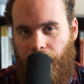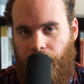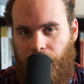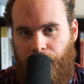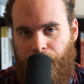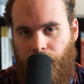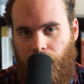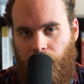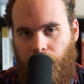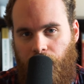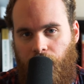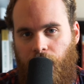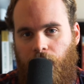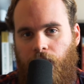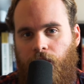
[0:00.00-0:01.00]
item,
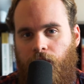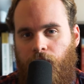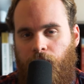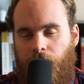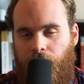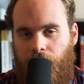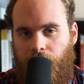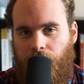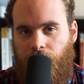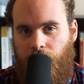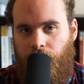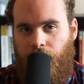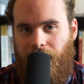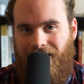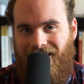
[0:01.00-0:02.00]
you would need to
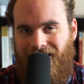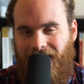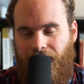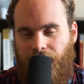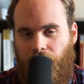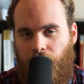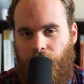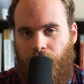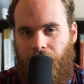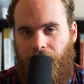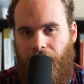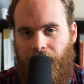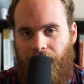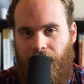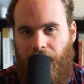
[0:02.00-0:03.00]
earn
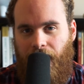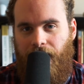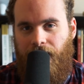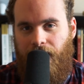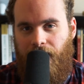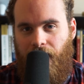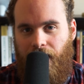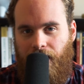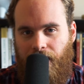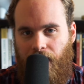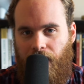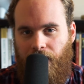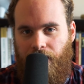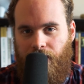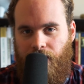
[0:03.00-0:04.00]

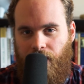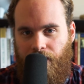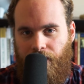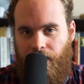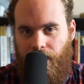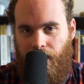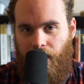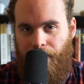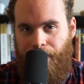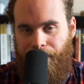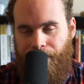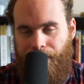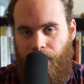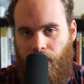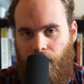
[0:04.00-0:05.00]
$699 of income.
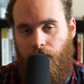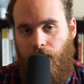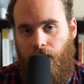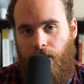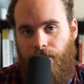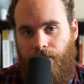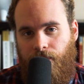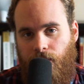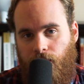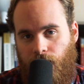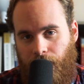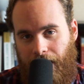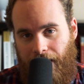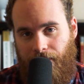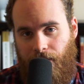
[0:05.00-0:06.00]
So
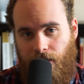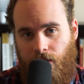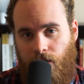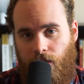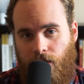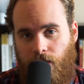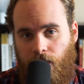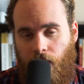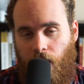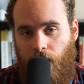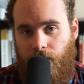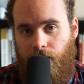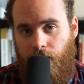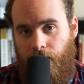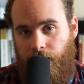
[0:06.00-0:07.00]
again, this is just the
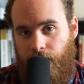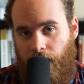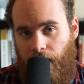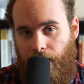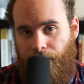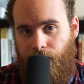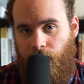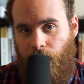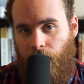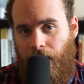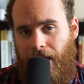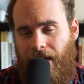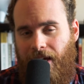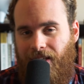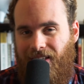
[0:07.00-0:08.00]
cost to your time. So
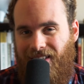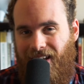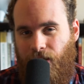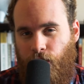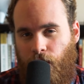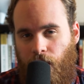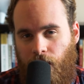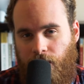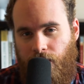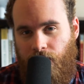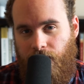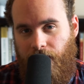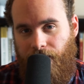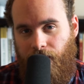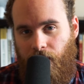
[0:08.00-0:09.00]
it doesn't actually cost you
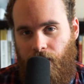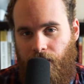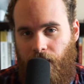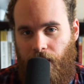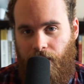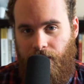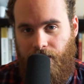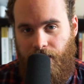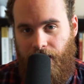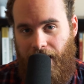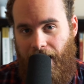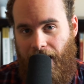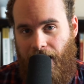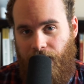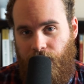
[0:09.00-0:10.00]
$700 in
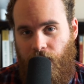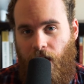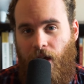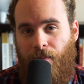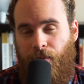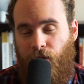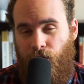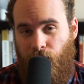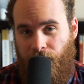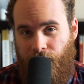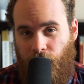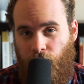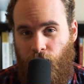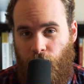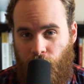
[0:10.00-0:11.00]
cash, but you do have
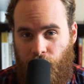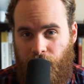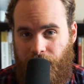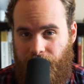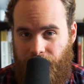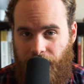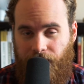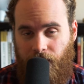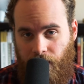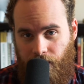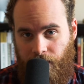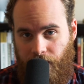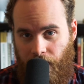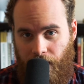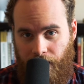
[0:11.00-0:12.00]
to earn
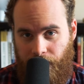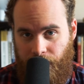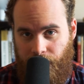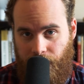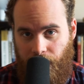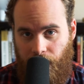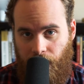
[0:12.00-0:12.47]
$700.